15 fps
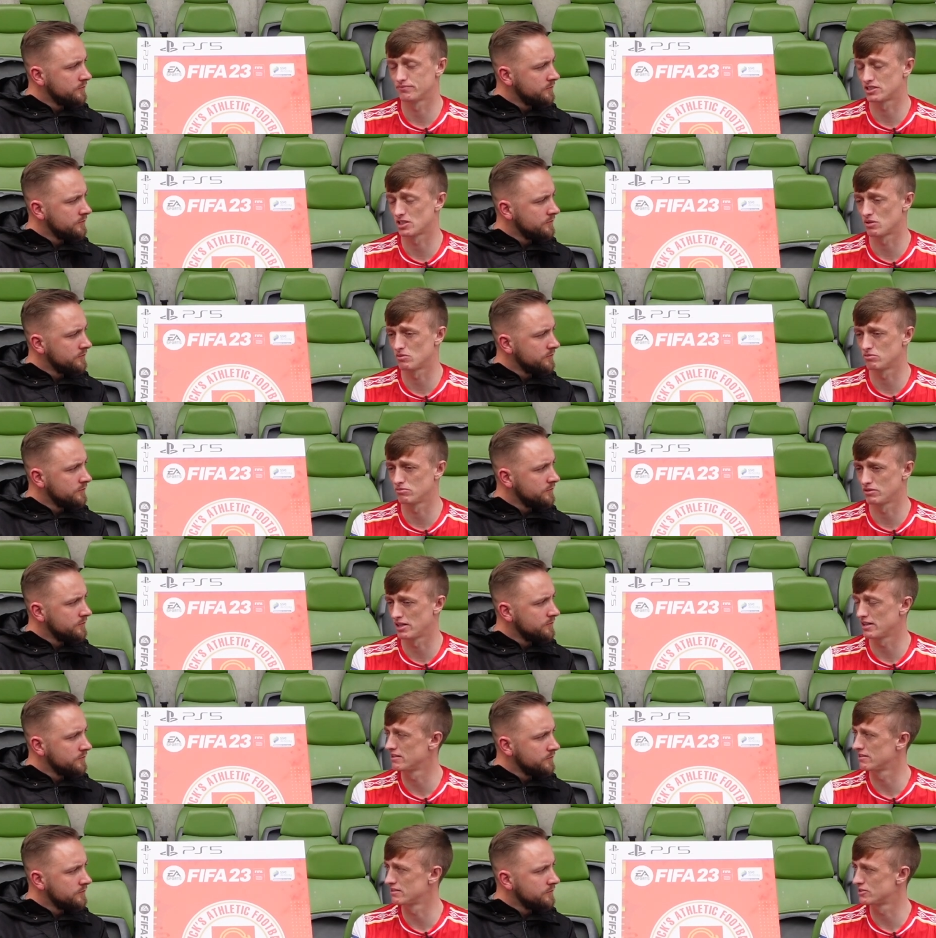Speaker 1: So
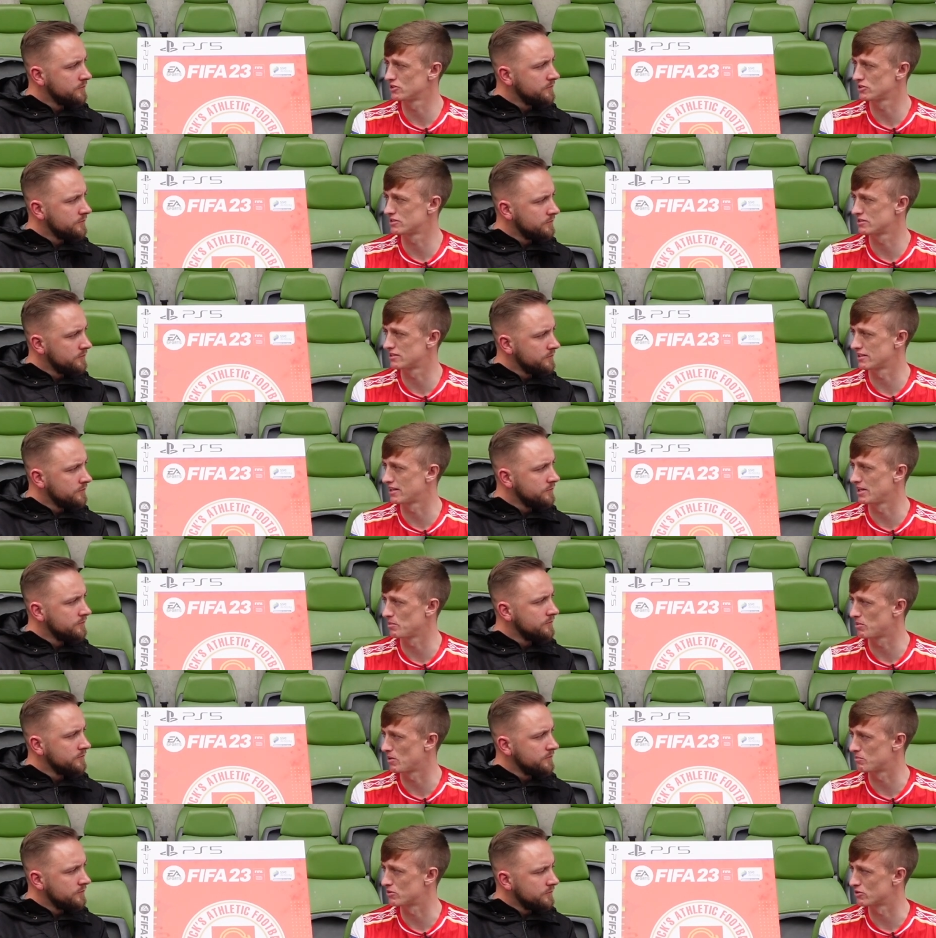yeah, it's just to
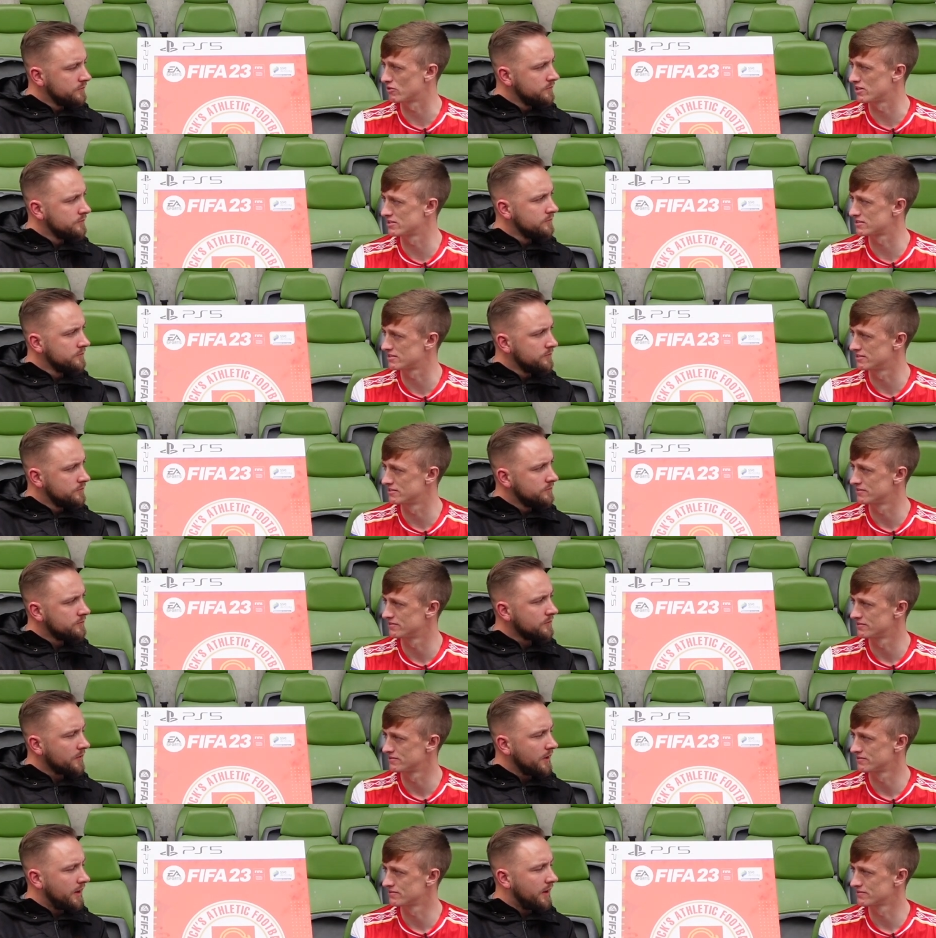keep on progressing.
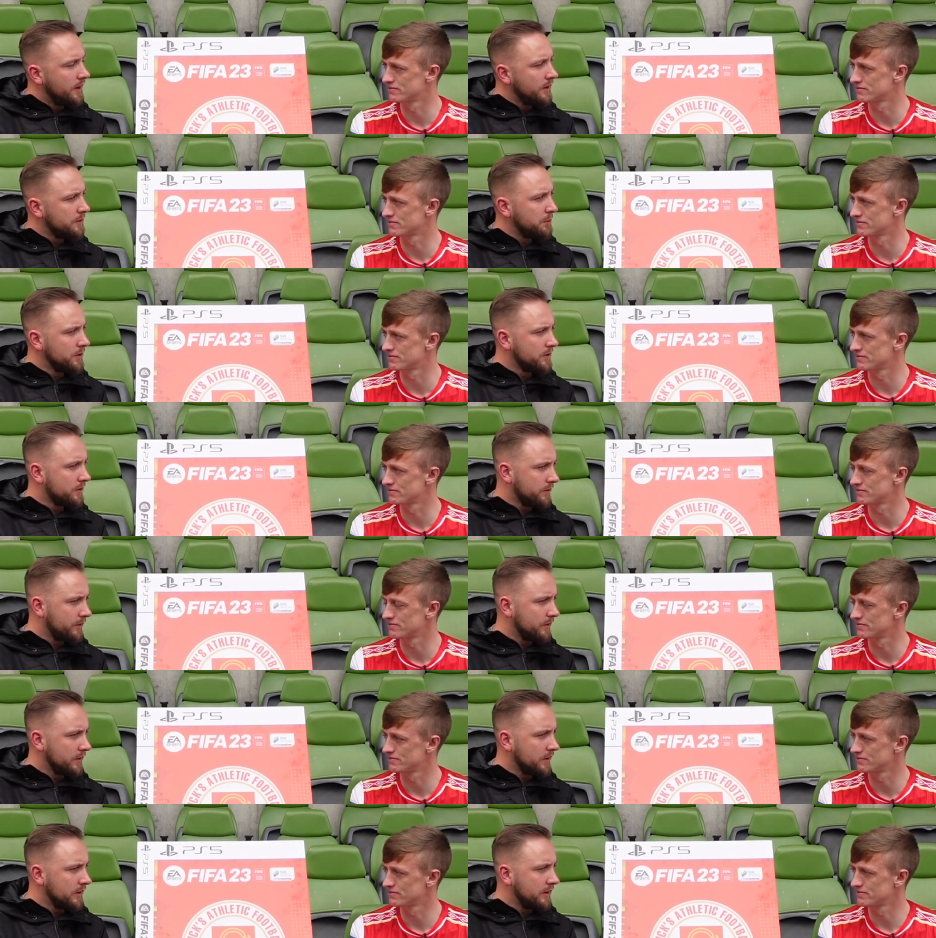
Speaker 2: Yeah, I suppose
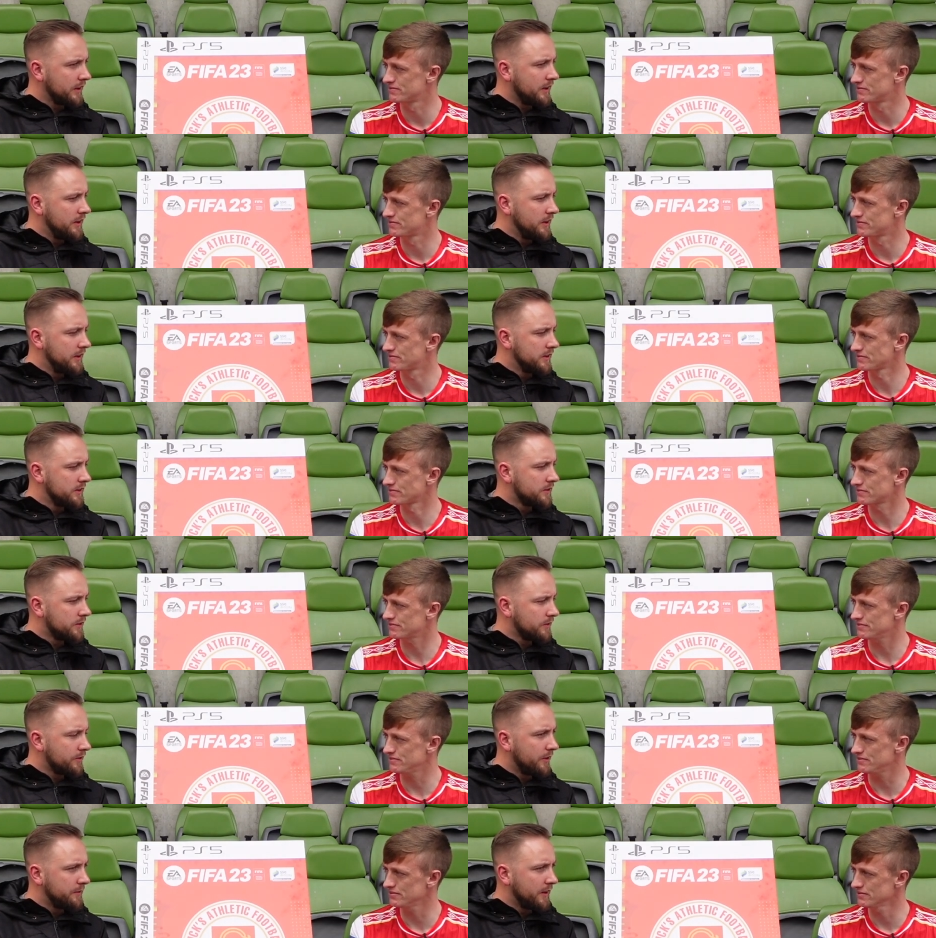the key is
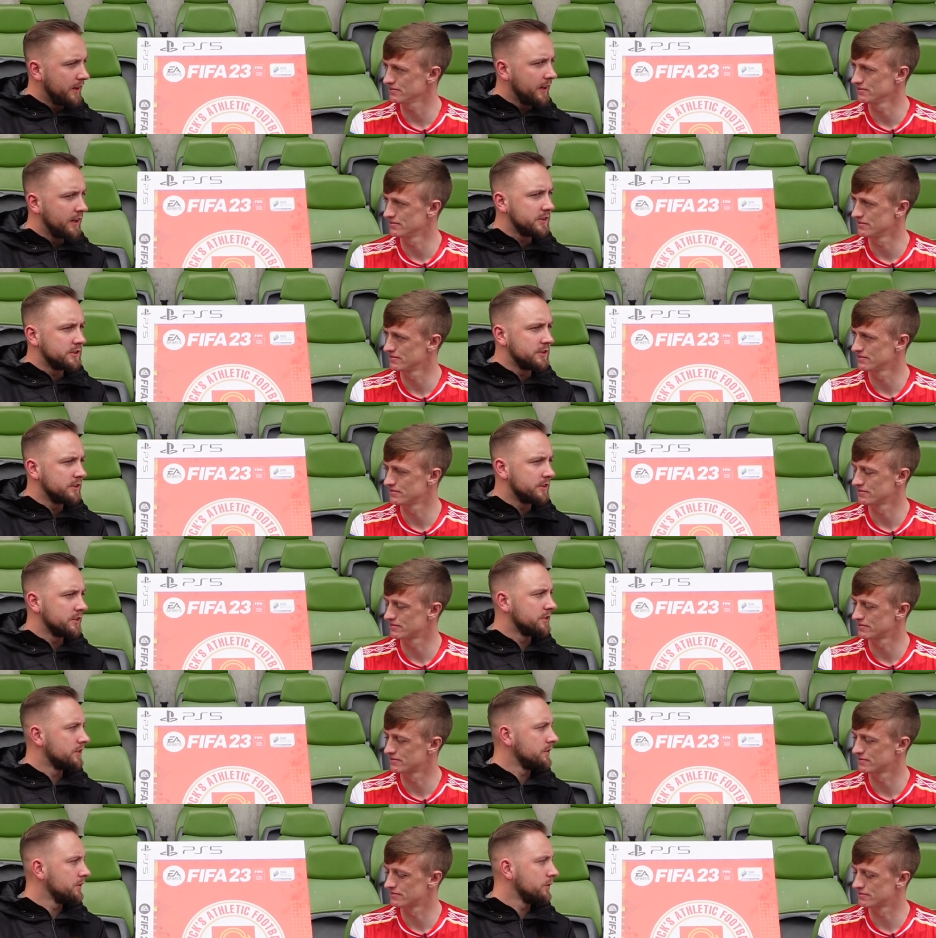from that last season,
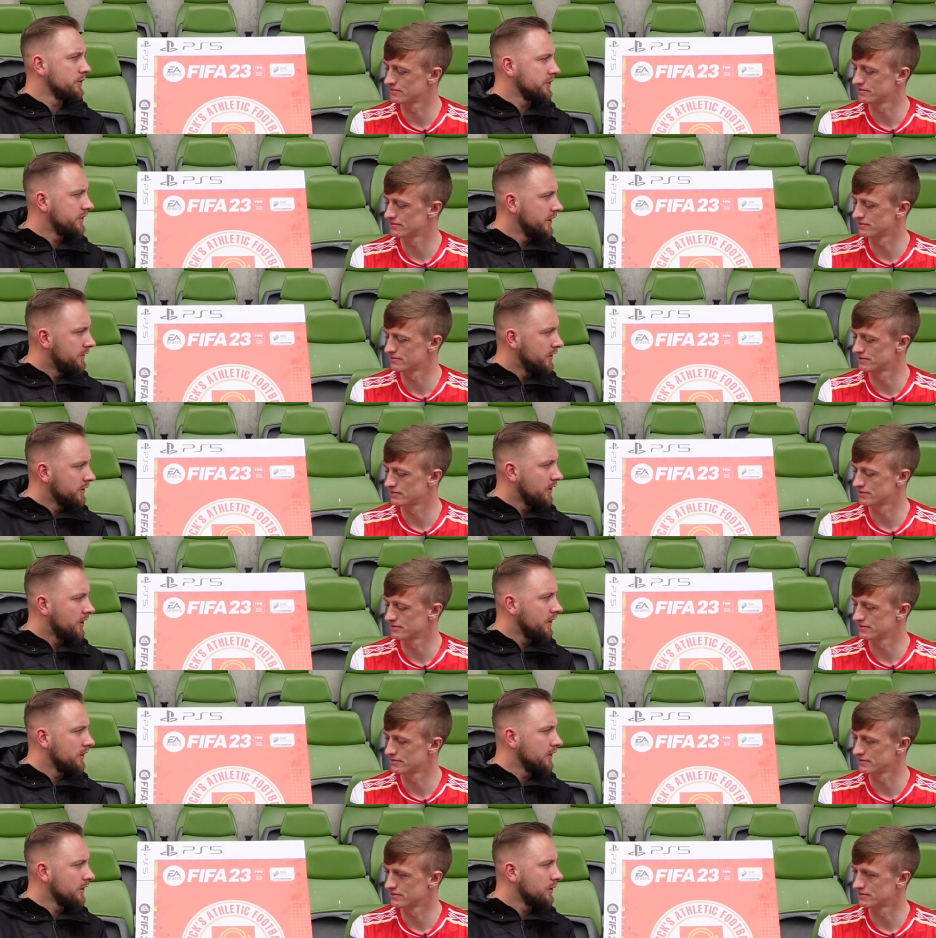because under Stephen
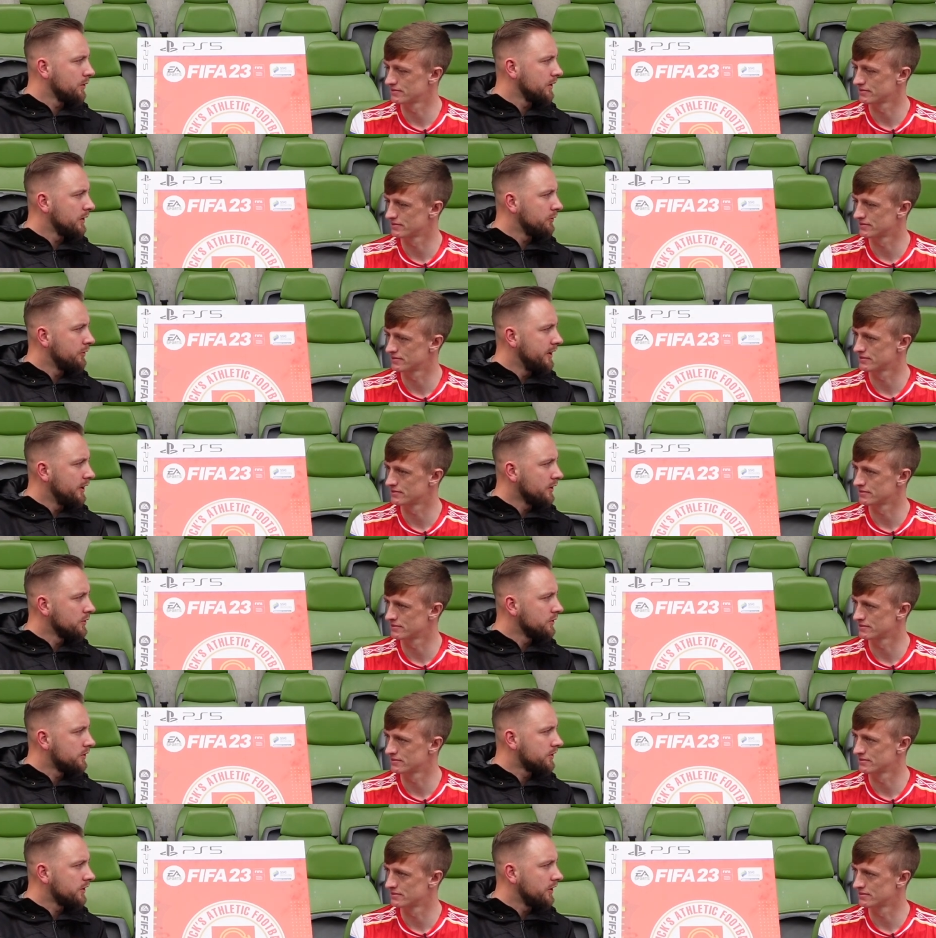O'Donnell, you know, had a really
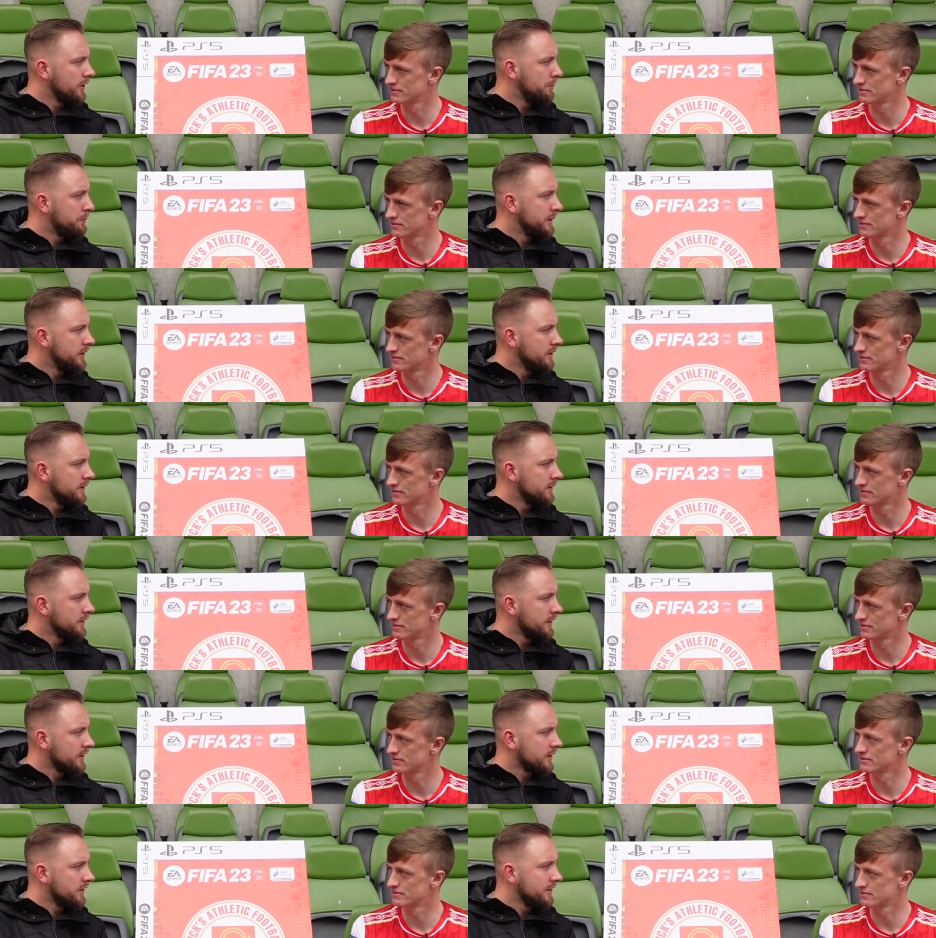good side built, and
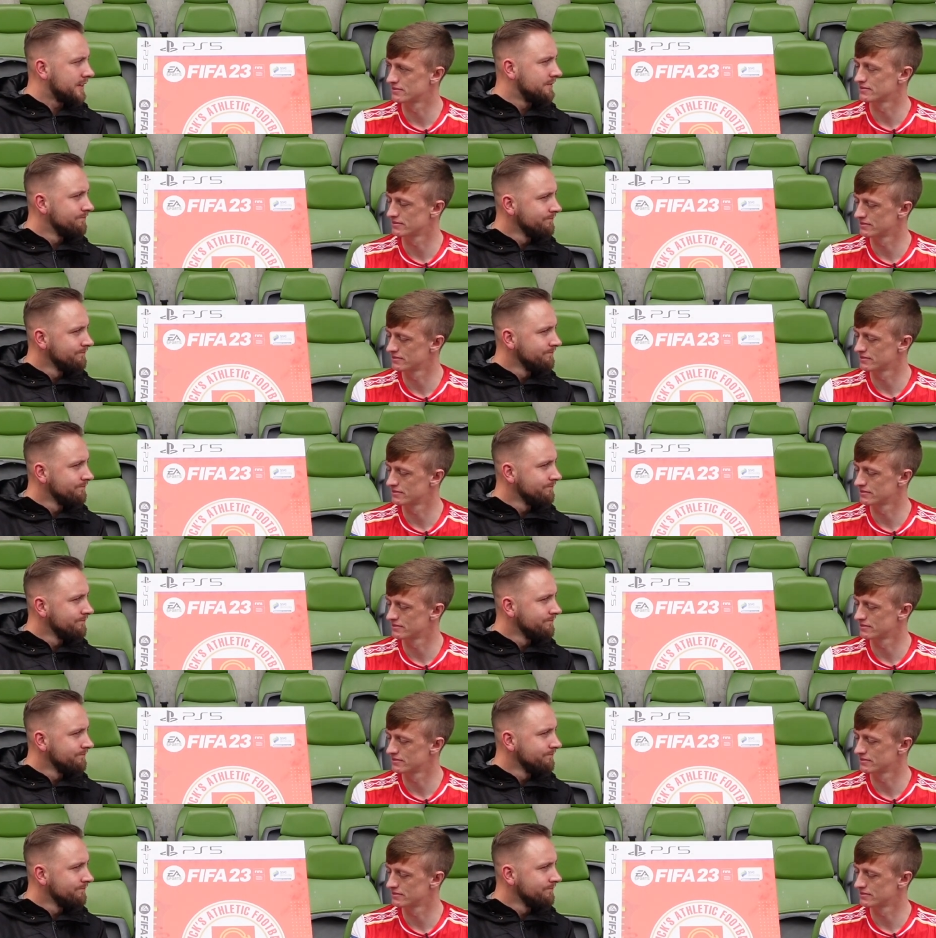then kind of